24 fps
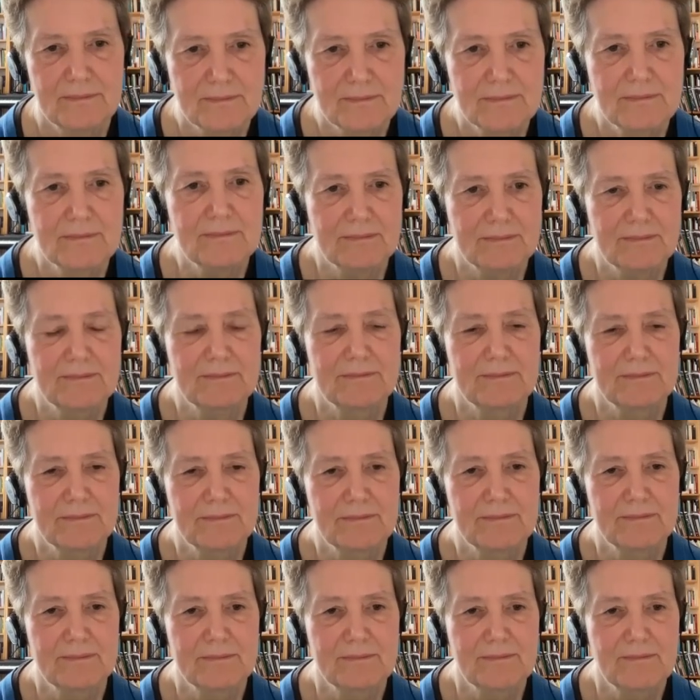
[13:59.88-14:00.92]

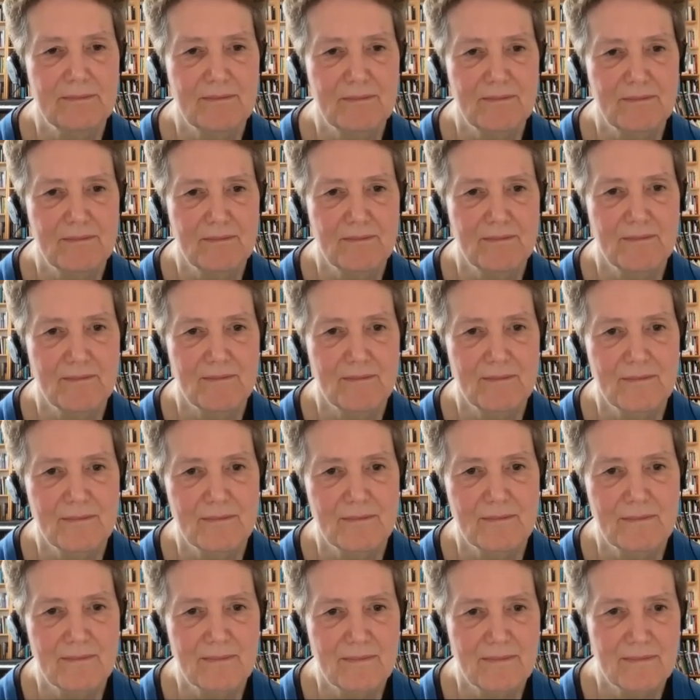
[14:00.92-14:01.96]

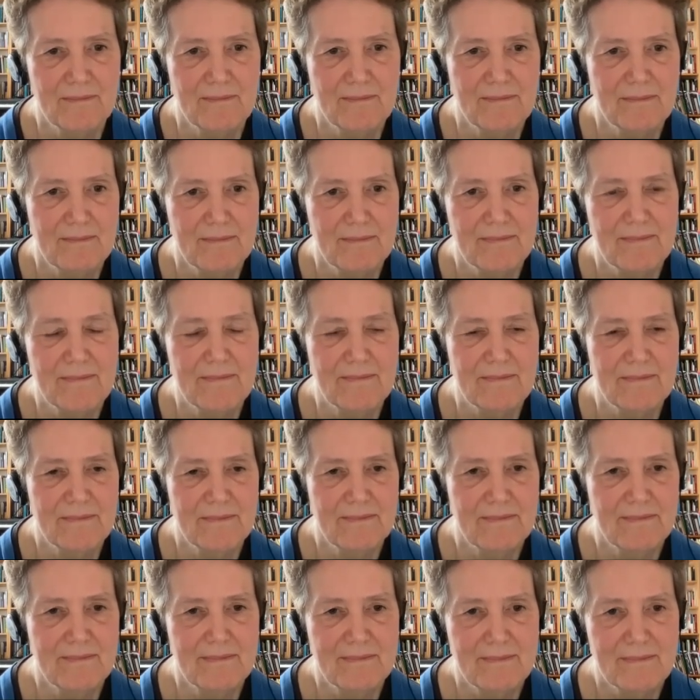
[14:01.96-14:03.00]

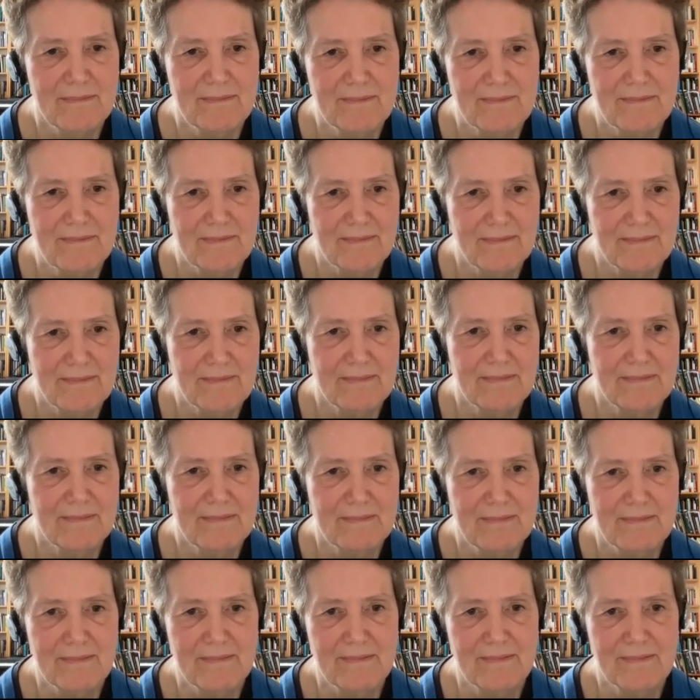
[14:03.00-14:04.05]

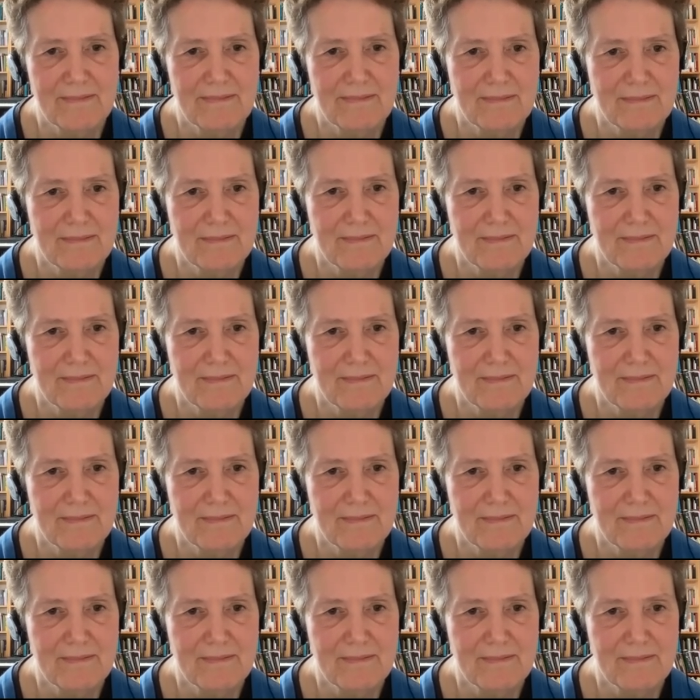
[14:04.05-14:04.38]
(silent)